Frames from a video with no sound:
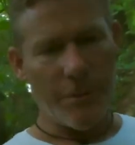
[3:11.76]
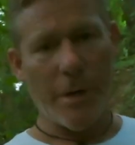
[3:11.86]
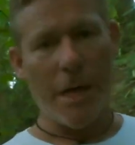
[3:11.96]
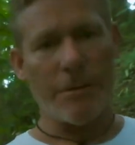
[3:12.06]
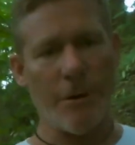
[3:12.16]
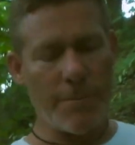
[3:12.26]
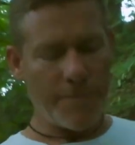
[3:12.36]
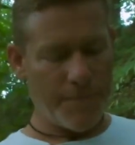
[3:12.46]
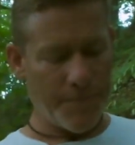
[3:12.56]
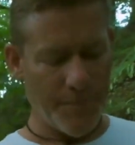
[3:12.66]
a real hard time.
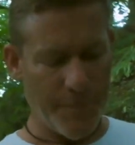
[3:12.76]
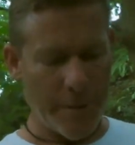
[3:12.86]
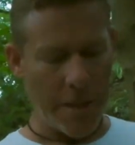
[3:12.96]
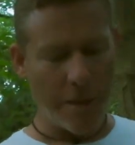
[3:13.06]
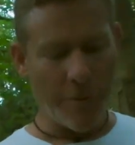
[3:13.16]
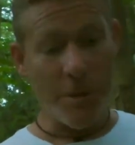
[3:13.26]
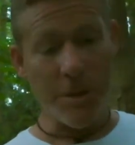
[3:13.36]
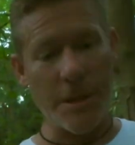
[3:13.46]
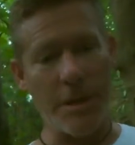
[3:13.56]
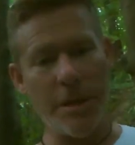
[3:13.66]
And it
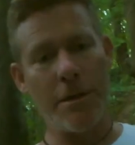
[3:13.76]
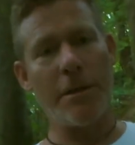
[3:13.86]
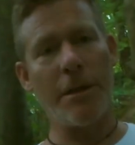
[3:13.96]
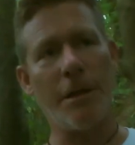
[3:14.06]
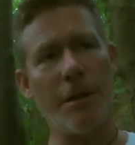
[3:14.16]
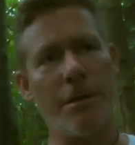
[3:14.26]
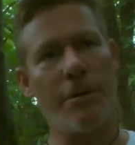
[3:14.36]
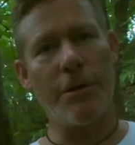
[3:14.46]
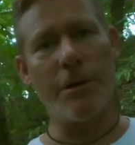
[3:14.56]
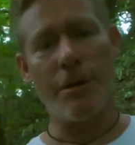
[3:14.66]
wasn't until I
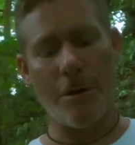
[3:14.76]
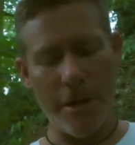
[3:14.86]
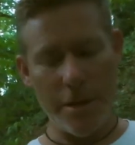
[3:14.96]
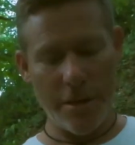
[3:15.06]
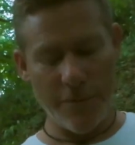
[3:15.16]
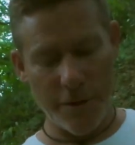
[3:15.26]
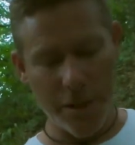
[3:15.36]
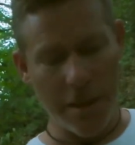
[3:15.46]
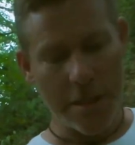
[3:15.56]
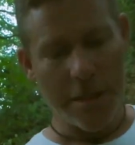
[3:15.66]
saw it on ITV,